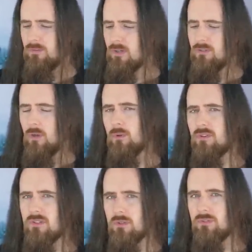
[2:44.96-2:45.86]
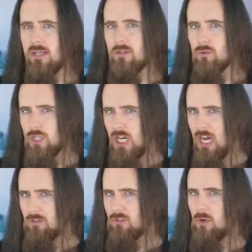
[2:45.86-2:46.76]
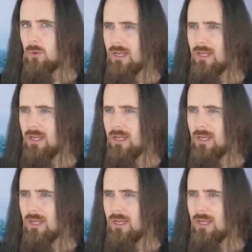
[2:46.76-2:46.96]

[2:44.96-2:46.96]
As it is, I would still say the Ricasso